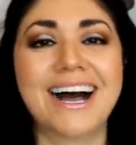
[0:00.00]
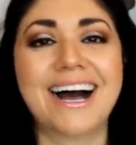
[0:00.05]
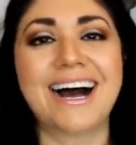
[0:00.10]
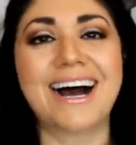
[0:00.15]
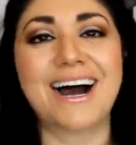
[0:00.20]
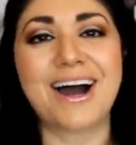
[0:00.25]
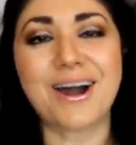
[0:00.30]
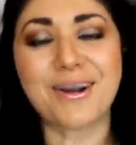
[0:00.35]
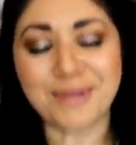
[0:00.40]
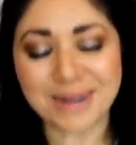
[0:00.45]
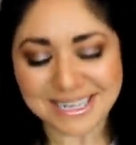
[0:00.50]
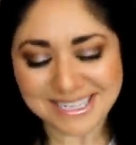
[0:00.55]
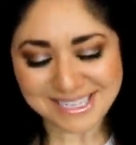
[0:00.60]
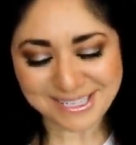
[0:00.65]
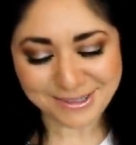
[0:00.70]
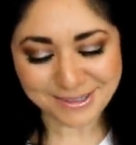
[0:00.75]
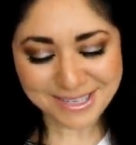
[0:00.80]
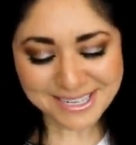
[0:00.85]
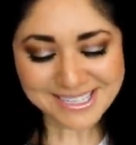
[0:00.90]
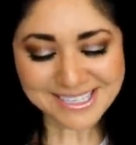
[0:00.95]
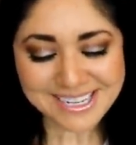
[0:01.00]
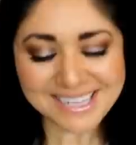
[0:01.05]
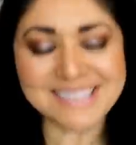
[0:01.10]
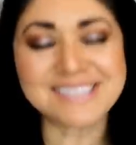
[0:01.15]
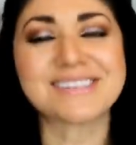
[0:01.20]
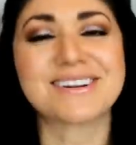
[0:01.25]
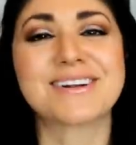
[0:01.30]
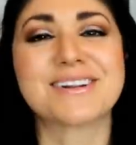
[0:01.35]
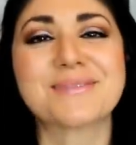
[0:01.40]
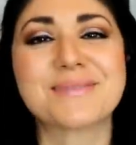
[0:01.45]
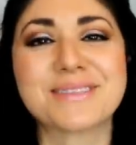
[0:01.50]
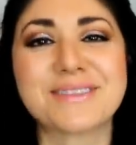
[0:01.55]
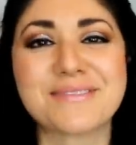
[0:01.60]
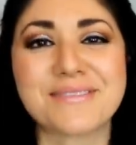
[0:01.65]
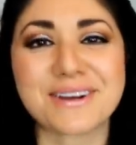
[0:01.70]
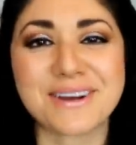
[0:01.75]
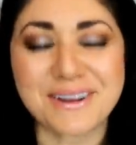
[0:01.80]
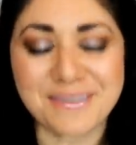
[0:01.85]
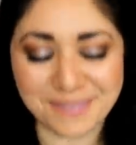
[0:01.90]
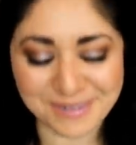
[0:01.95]
Uh, all right, so let's get started with the
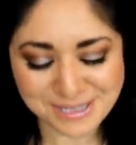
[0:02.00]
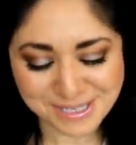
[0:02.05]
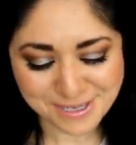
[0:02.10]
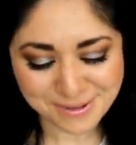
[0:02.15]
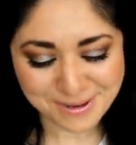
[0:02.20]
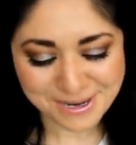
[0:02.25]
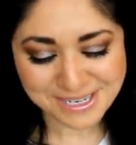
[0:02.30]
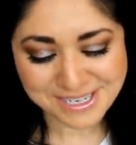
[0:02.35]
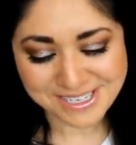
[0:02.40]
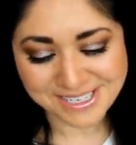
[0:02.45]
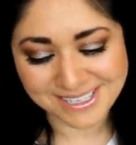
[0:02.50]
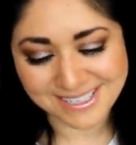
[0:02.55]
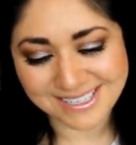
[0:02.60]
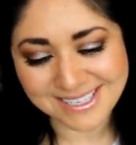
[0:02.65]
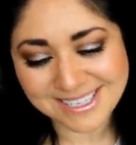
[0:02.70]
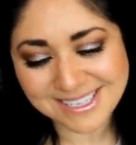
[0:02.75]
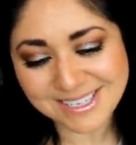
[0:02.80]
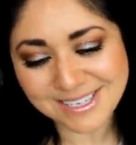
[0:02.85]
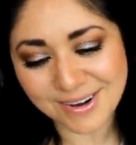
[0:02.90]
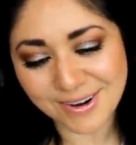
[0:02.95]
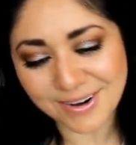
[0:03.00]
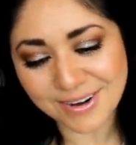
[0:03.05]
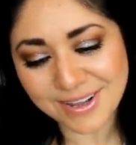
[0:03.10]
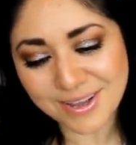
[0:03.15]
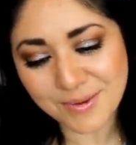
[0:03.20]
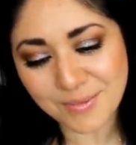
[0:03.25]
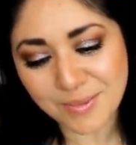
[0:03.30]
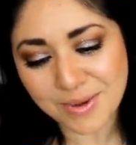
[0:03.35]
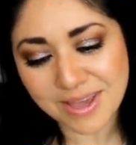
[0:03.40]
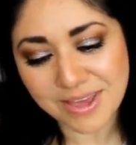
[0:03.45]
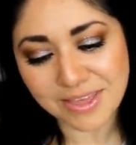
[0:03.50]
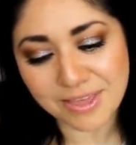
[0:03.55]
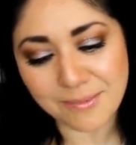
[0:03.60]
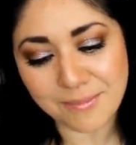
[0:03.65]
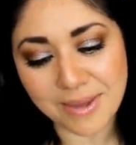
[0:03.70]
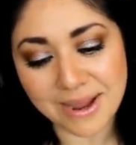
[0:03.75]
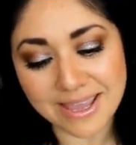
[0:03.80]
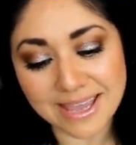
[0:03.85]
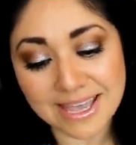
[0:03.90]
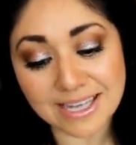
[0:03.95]
very first question. Starting with
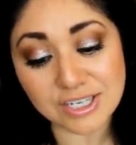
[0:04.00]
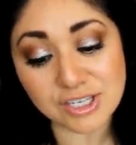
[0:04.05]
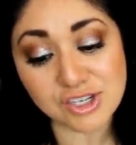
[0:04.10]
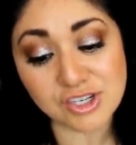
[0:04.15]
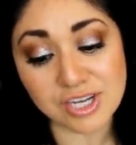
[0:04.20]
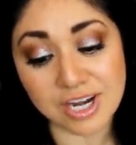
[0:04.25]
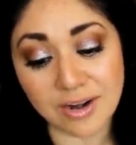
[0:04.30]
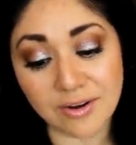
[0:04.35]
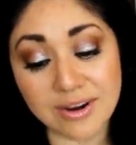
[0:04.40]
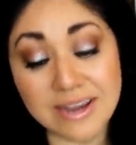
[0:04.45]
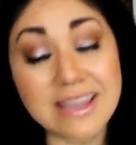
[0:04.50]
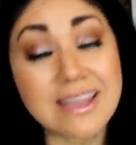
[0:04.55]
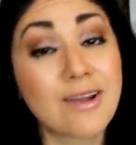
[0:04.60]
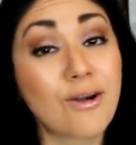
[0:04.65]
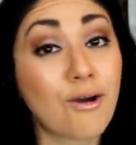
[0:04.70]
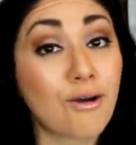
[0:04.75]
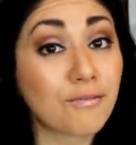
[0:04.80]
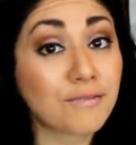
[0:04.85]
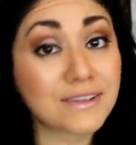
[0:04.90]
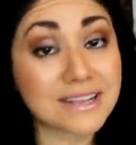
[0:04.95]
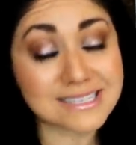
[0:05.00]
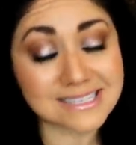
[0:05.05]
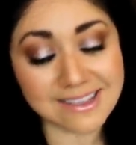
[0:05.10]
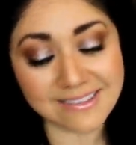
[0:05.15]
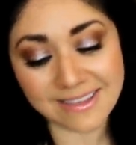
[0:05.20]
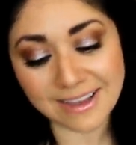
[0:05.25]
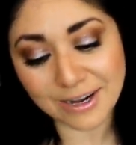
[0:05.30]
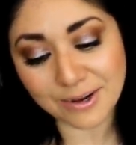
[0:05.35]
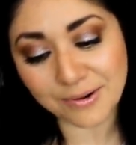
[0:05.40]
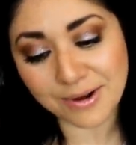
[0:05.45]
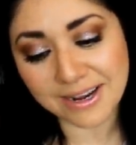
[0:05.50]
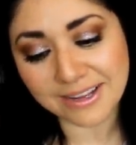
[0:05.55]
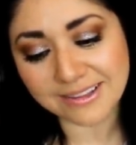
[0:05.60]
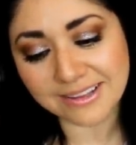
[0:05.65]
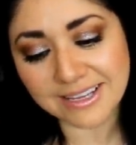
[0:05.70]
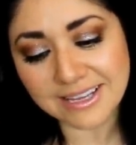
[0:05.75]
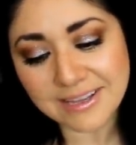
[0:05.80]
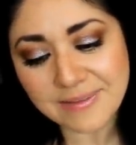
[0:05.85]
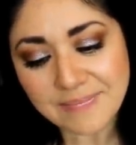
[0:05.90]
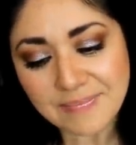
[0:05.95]
Mayette Sherry, hopefully I said that
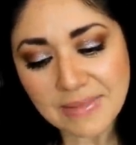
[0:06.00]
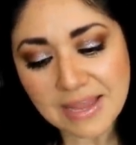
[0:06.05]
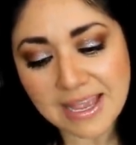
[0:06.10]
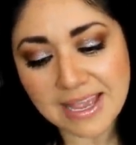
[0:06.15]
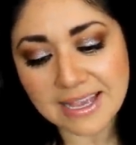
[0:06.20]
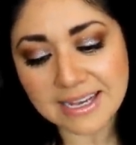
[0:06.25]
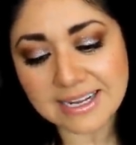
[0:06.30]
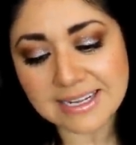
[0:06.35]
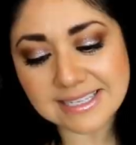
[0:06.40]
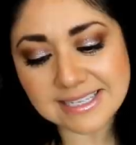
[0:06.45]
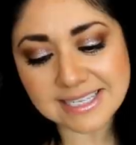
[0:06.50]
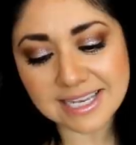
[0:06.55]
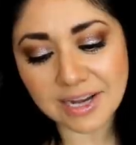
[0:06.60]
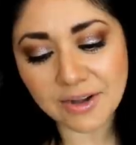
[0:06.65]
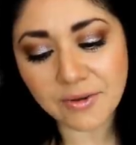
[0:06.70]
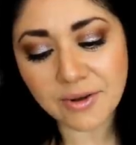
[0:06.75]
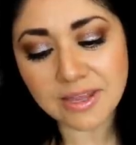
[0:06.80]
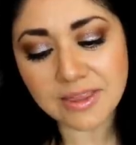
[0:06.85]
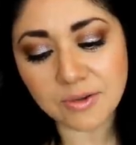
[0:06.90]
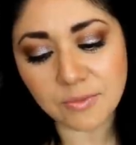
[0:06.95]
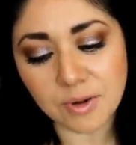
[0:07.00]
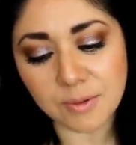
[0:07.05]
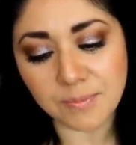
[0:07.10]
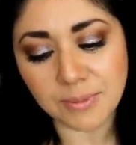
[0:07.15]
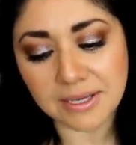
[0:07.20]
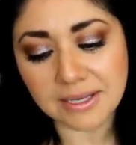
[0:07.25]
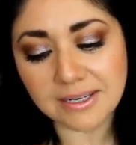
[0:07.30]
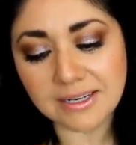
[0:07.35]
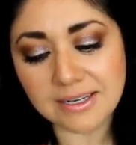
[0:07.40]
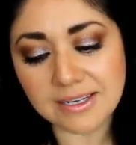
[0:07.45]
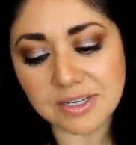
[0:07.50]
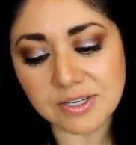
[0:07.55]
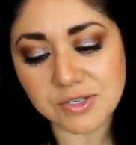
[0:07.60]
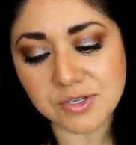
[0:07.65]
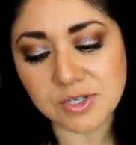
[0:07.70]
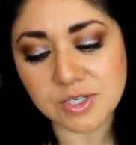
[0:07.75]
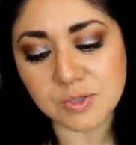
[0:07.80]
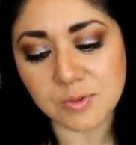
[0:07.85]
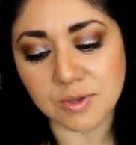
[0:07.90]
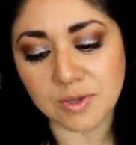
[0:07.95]
correctly. Considering the repeated
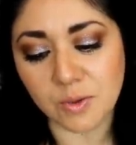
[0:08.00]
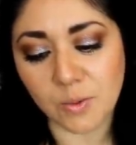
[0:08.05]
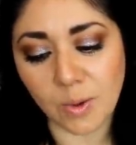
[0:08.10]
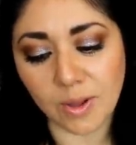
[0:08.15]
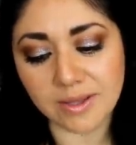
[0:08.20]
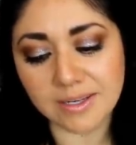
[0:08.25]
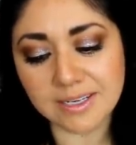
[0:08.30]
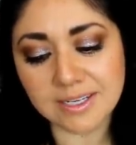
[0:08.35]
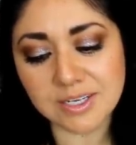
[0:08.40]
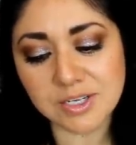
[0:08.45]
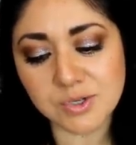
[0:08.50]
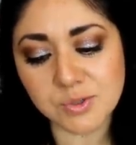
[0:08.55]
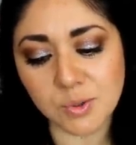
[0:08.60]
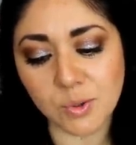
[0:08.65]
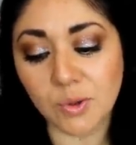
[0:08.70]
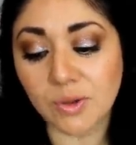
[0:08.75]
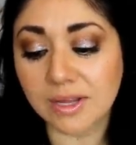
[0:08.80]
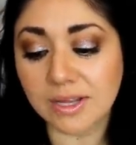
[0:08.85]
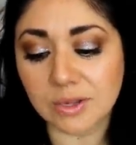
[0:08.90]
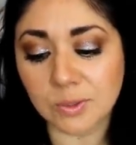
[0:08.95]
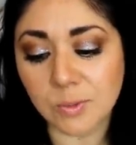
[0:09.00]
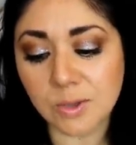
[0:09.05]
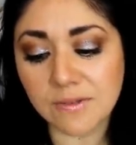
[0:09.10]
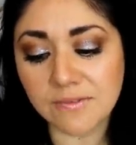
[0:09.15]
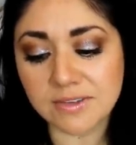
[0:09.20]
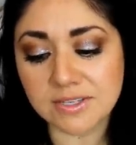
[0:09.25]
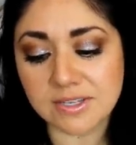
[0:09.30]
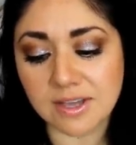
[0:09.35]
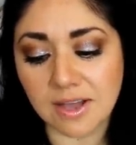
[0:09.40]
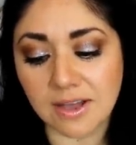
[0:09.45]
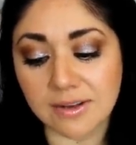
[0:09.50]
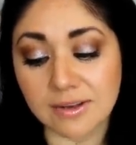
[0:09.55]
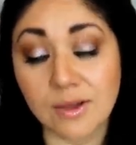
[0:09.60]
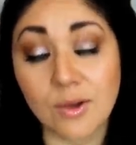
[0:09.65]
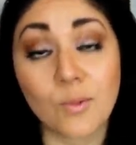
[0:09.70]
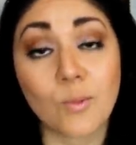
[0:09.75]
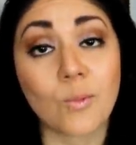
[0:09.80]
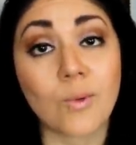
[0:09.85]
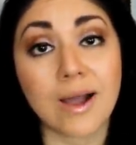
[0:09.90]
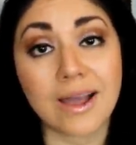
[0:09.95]
issues with quality control at Louis
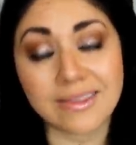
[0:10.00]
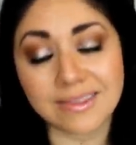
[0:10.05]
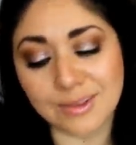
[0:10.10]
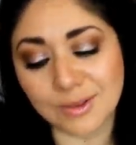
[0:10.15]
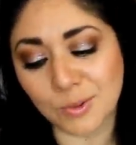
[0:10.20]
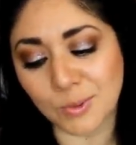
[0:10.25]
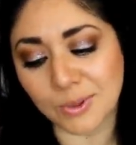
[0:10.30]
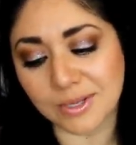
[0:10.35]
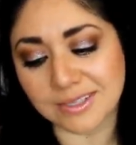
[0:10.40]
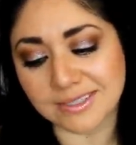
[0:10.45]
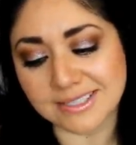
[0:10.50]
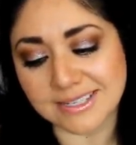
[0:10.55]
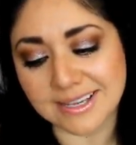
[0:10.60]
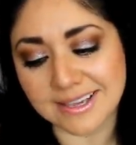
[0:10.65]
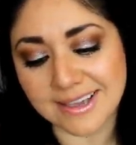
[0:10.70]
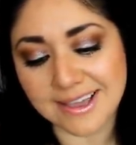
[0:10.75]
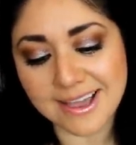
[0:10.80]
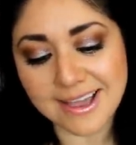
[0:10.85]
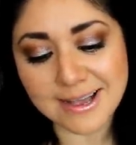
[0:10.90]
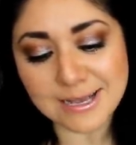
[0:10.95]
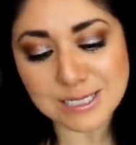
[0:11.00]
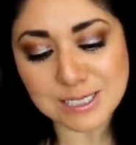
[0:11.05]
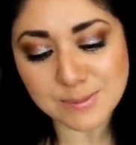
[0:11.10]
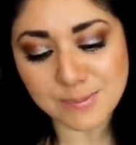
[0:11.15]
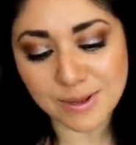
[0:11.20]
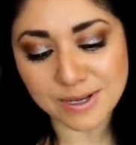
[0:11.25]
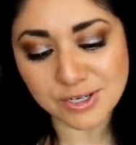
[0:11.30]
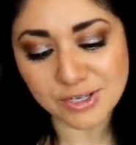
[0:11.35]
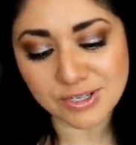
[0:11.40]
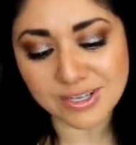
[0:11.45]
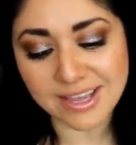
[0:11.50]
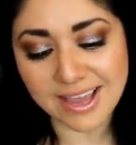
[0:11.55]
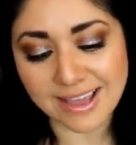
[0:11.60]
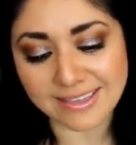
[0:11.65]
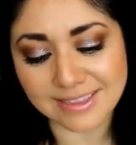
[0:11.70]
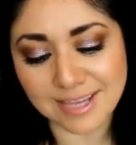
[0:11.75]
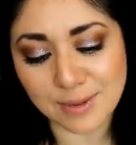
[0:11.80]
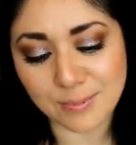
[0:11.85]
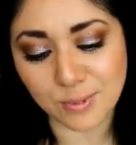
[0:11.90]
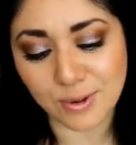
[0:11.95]
Vuitton, why the loyalty, especially
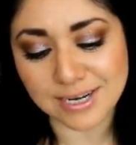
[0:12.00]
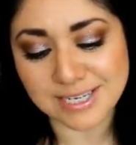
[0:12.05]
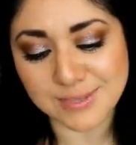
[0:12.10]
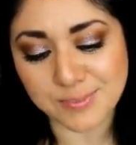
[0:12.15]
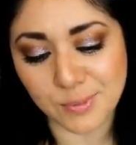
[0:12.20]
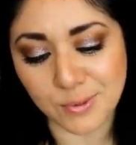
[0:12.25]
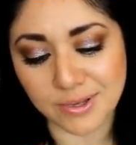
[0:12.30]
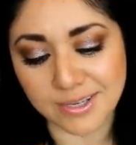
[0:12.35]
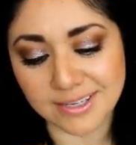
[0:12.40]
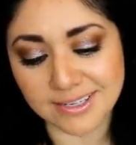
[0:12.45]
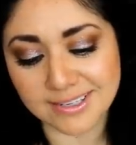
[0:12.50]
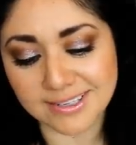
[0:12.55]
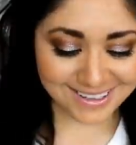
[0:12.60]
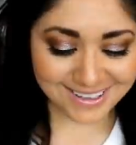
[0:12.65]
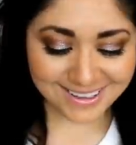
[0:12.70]
at that price point?